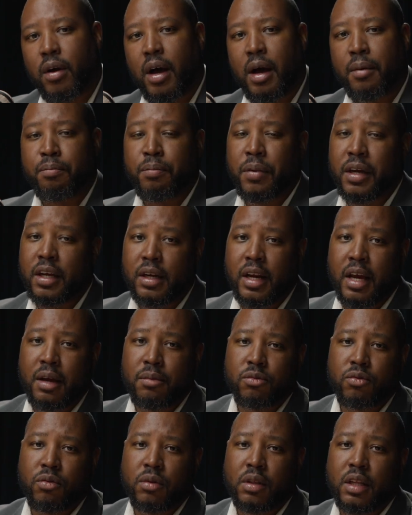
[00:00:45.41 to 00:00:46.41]
are big
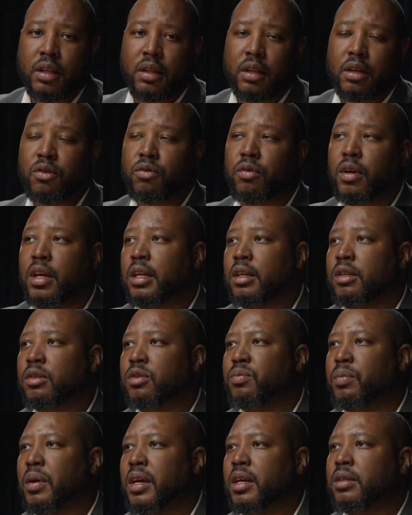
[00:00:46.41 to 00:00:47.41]
names within the trading
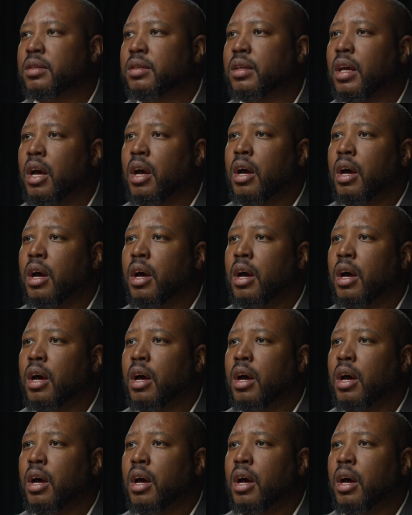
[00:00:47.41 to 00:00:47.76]
space